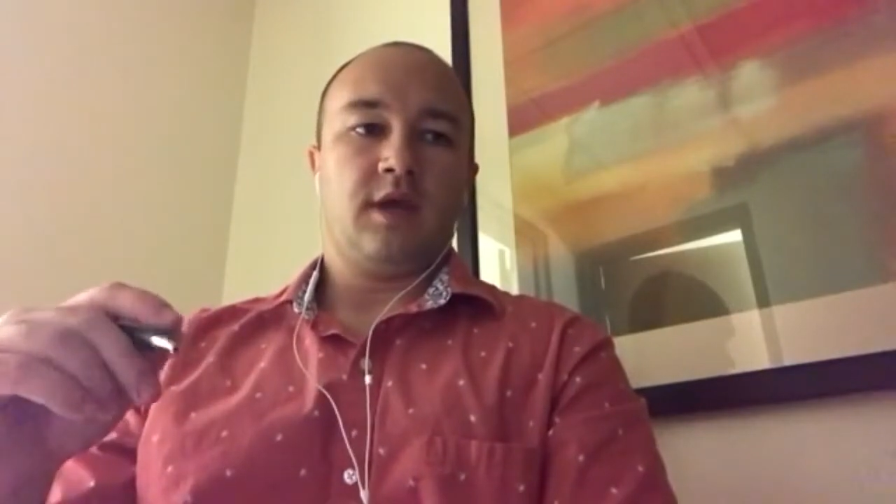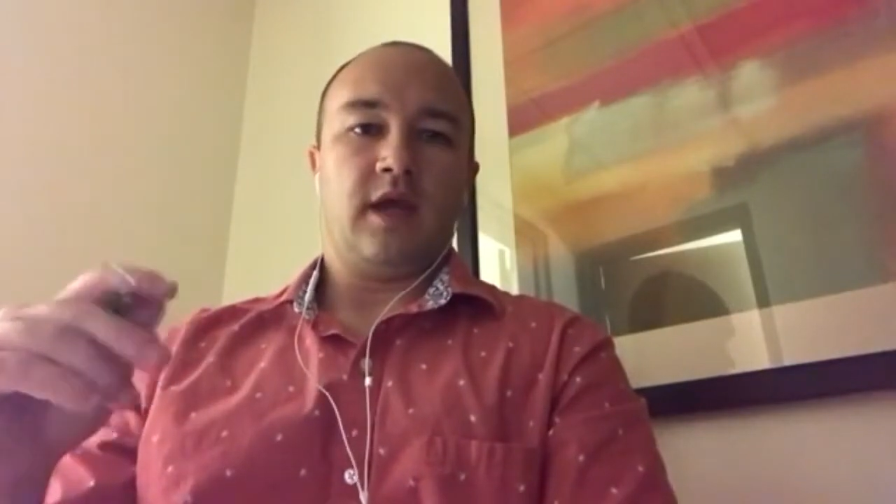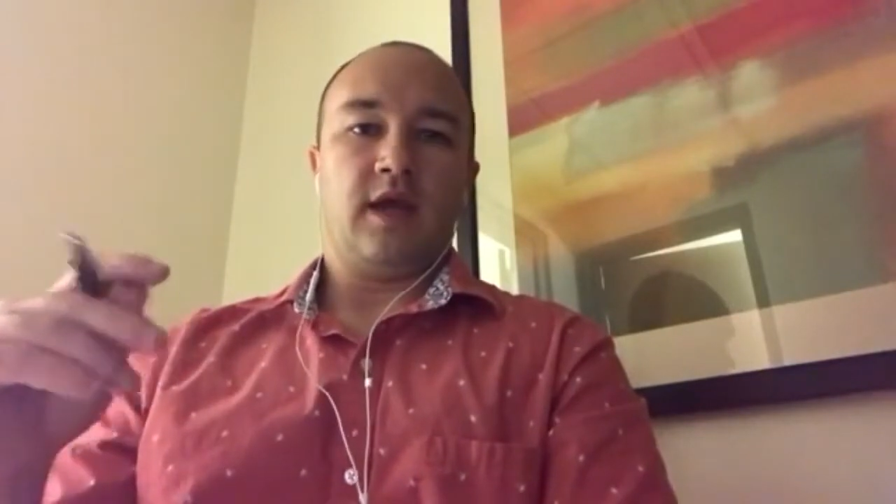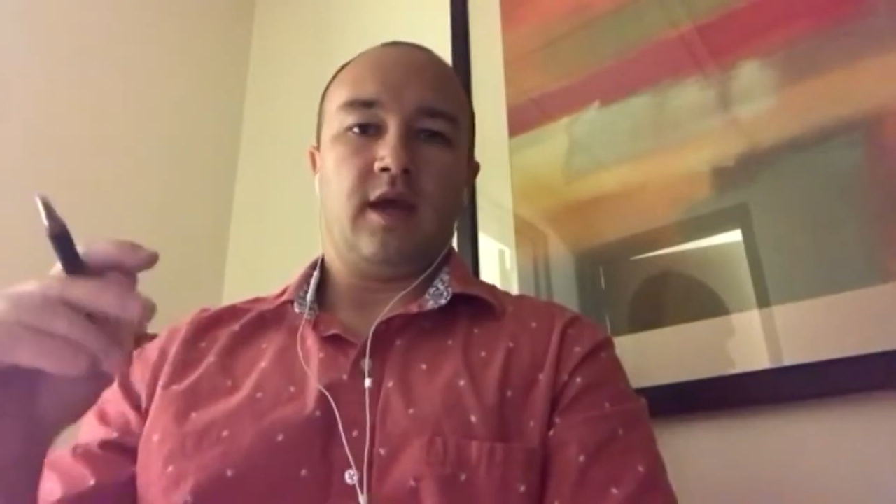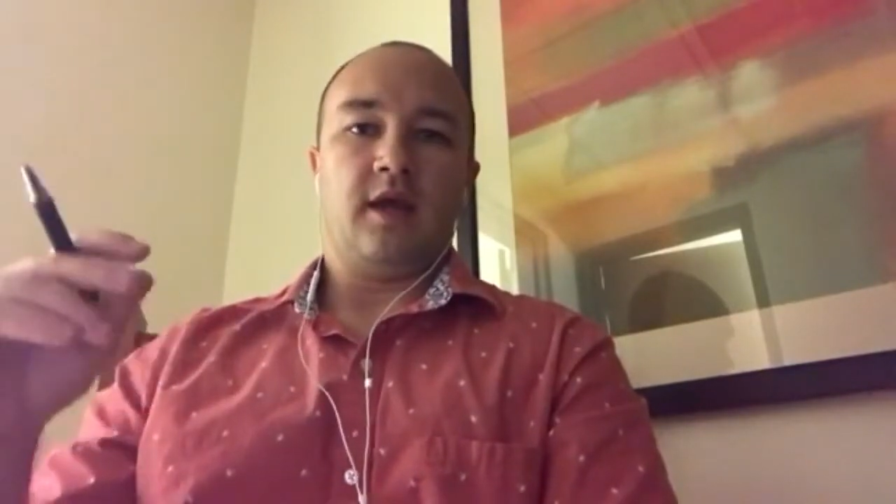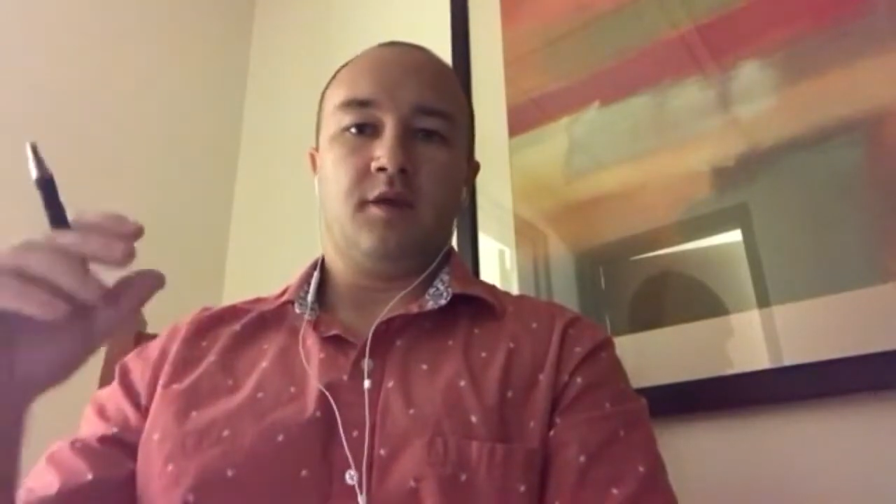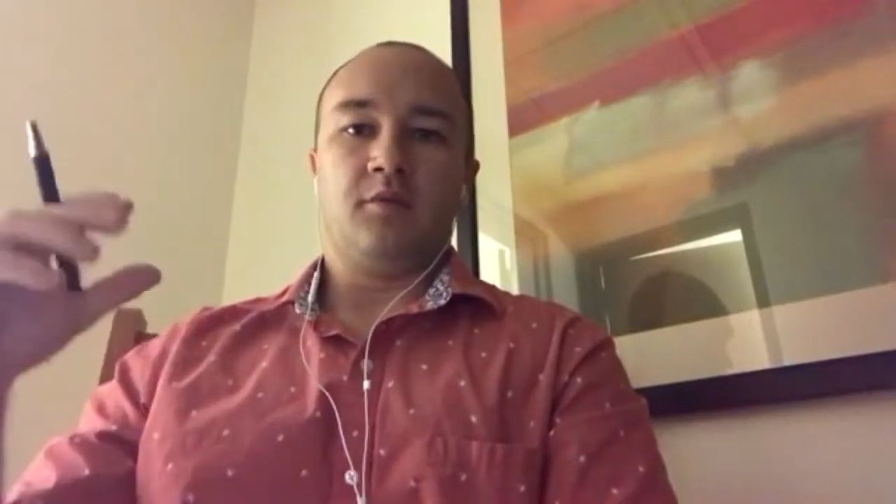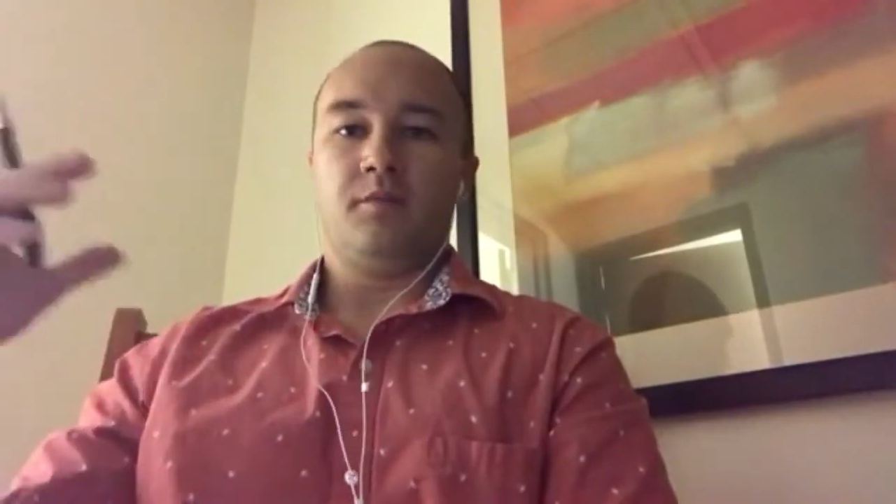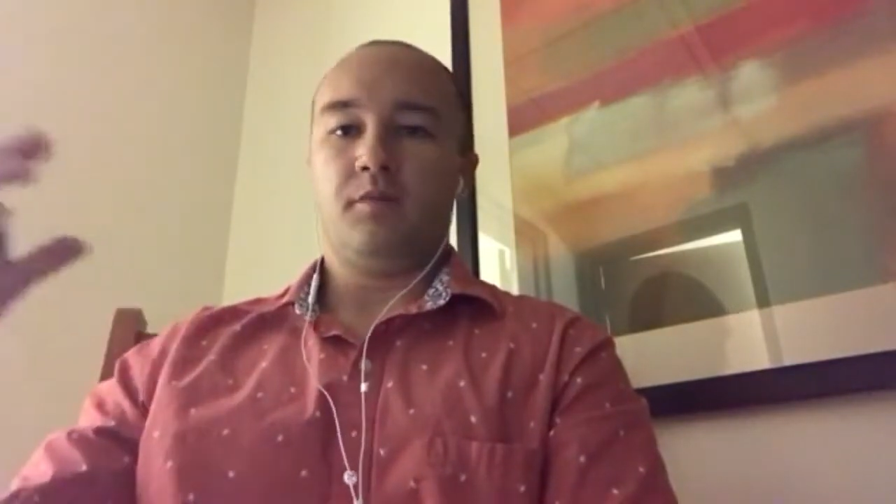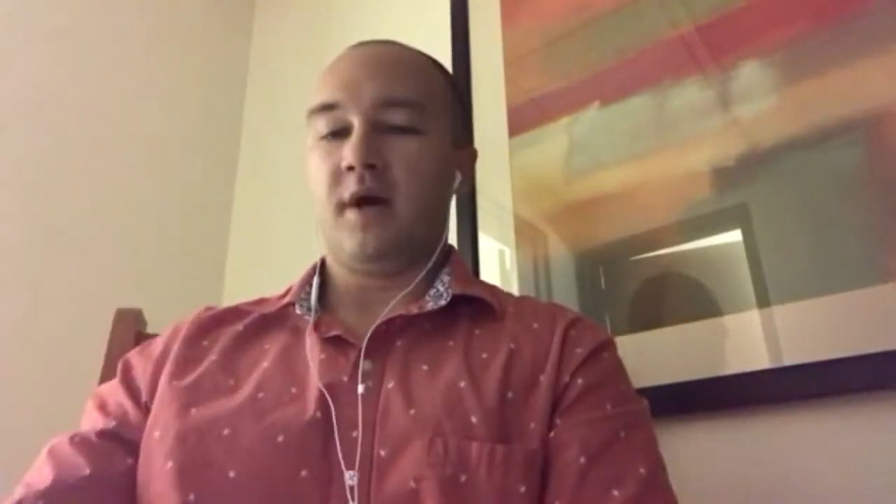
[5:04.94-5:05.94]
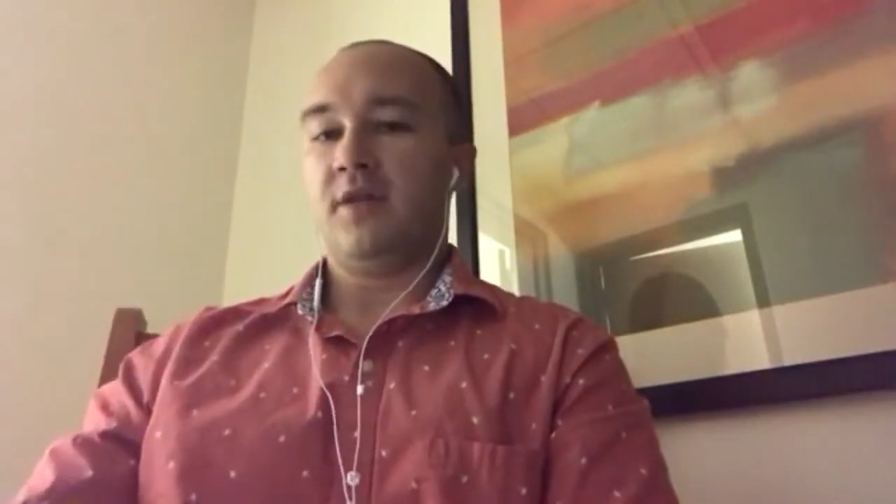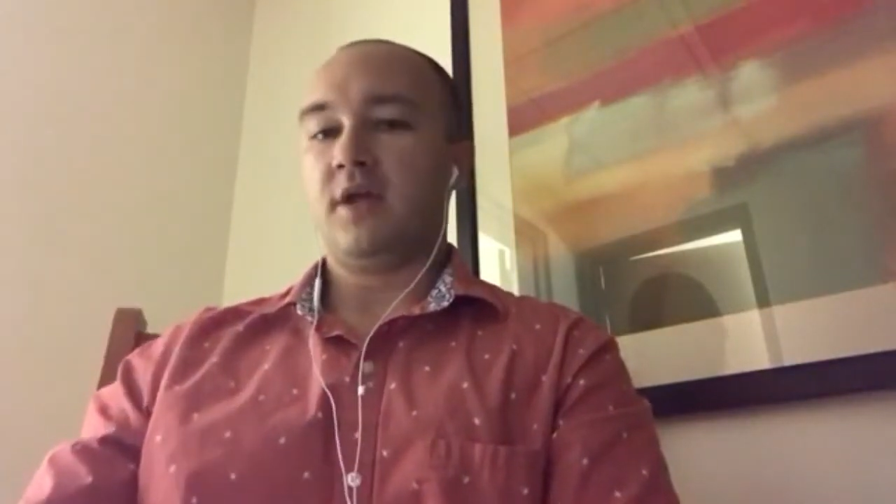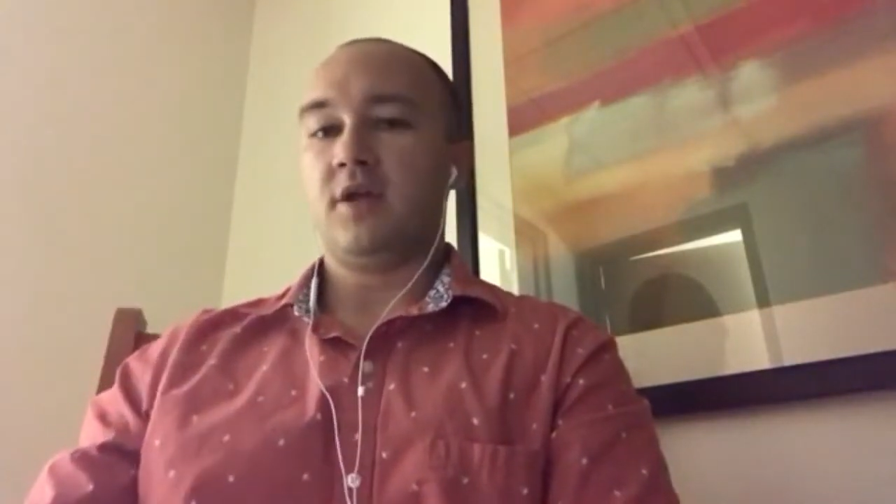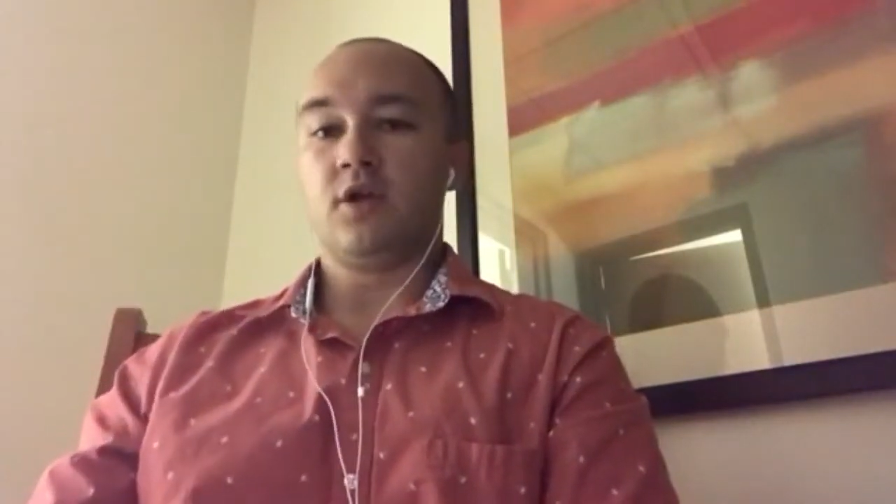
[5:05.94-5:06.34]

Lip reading: And by the end